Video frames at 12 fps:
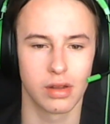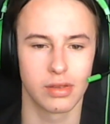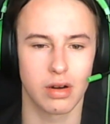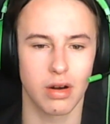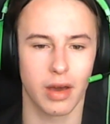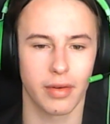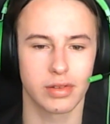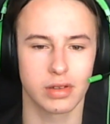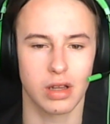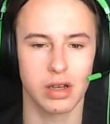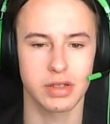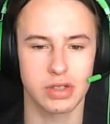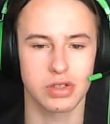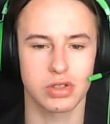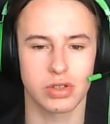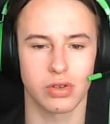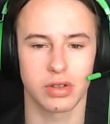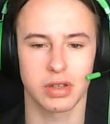derived classes,
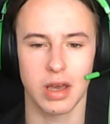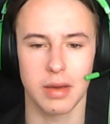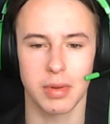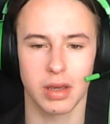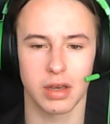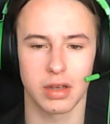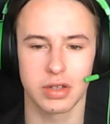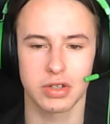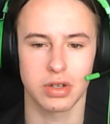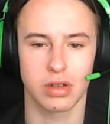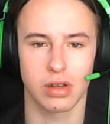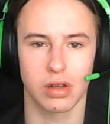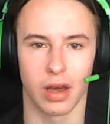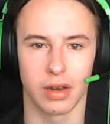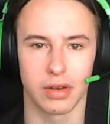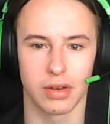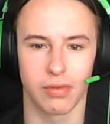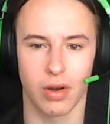strong typing, initial
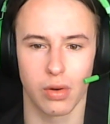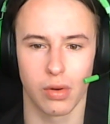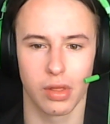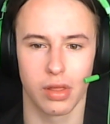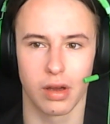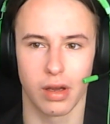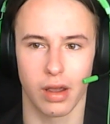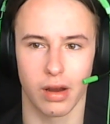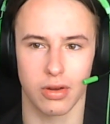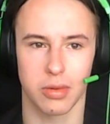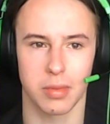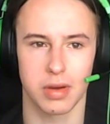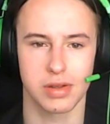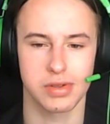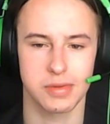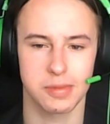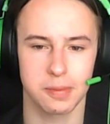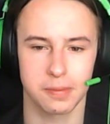and default
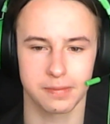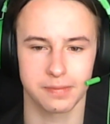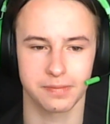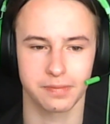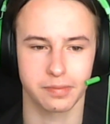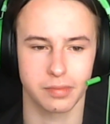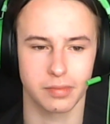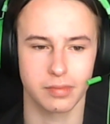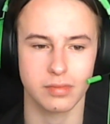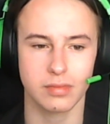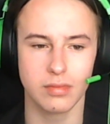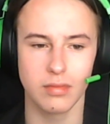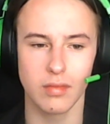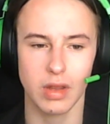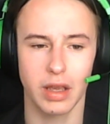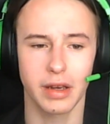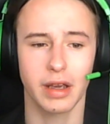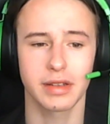arguments.
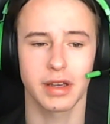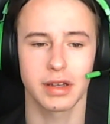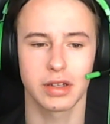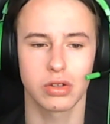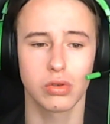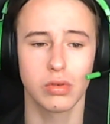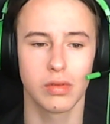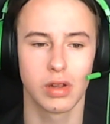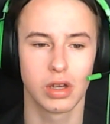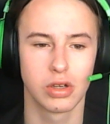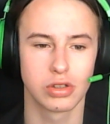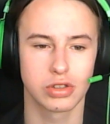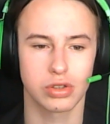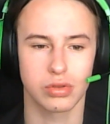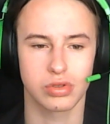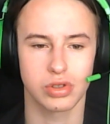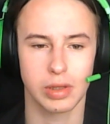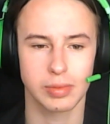In 1982,
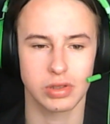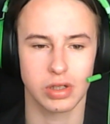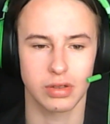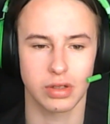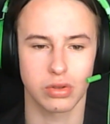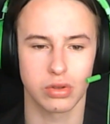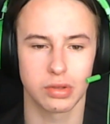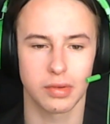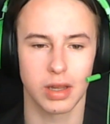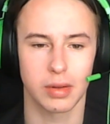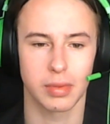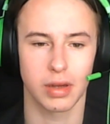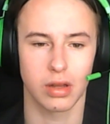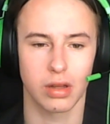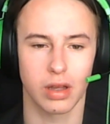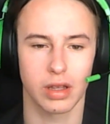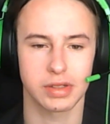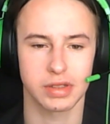Stroustrup started to develop
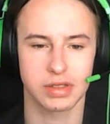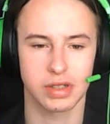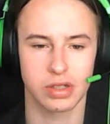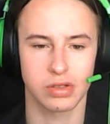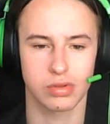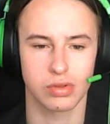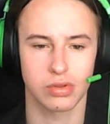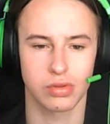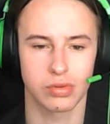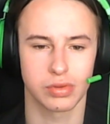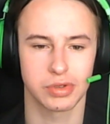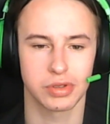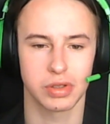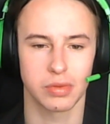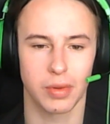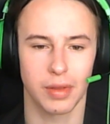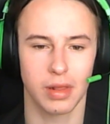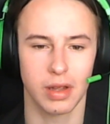a successor to C
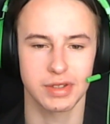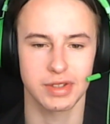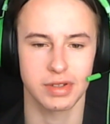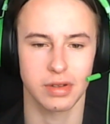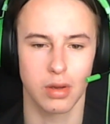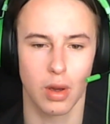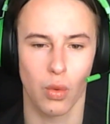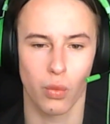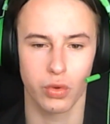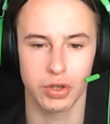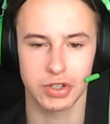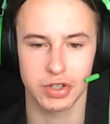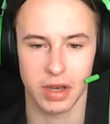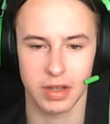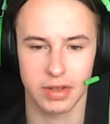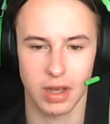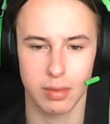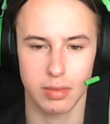with classes, which
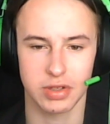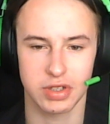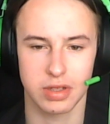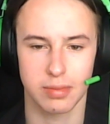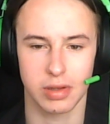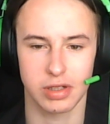has named C++,